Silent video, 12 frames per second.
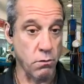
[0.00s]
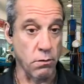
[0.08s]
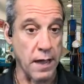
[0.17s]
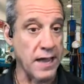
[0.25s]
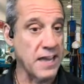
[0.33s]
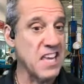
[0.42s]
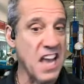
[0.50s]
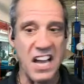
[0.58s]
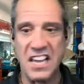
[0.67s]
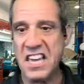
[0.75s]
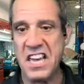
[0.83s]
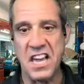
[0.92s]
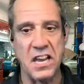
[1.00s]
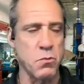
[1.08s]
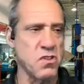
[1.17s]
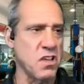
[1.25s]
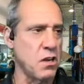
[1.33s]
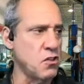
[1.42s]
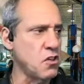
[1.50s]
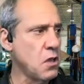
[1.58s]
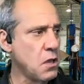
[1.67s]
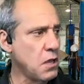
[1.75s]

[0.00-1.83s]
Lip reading: Okay. Young kid. He was in his